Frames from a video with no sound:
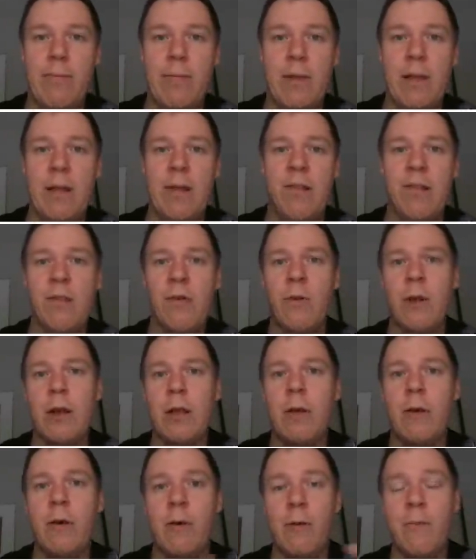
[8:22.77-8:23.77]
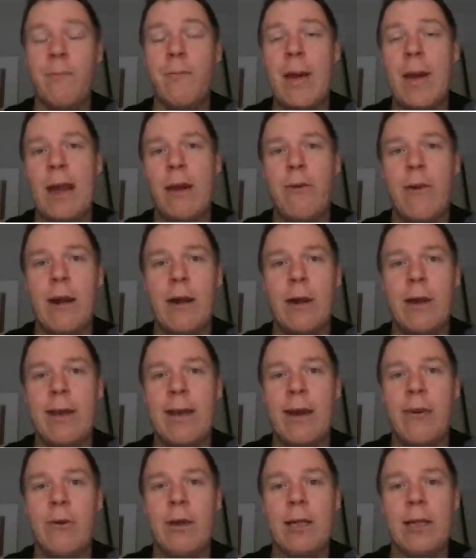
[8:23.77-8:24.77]
it's doing a lot of background
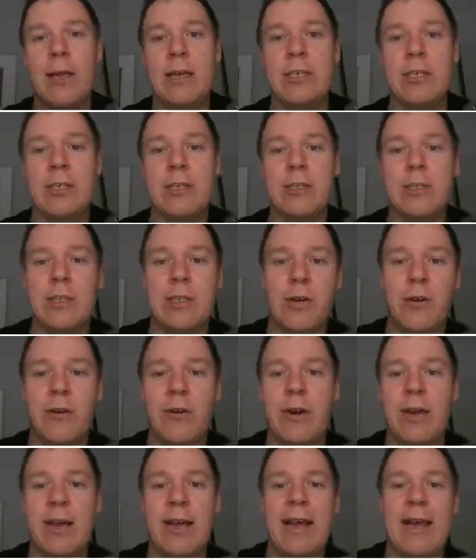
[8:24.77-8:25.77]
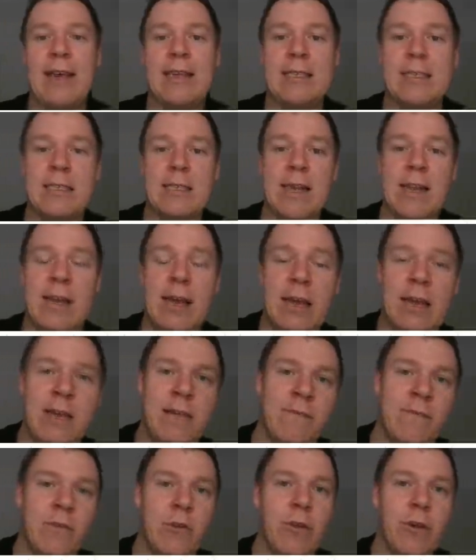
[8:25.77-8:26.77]
calculations, so it has an
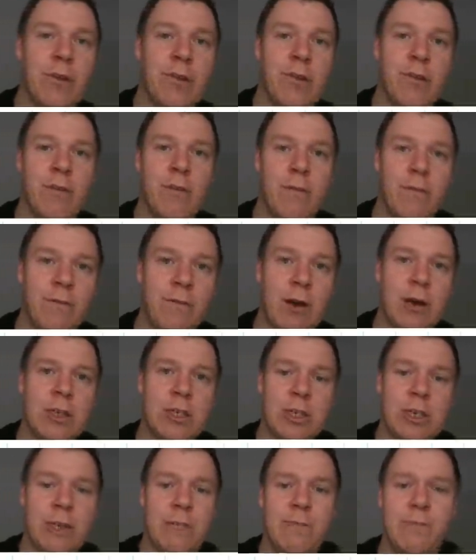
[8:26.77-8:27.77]
inverse function.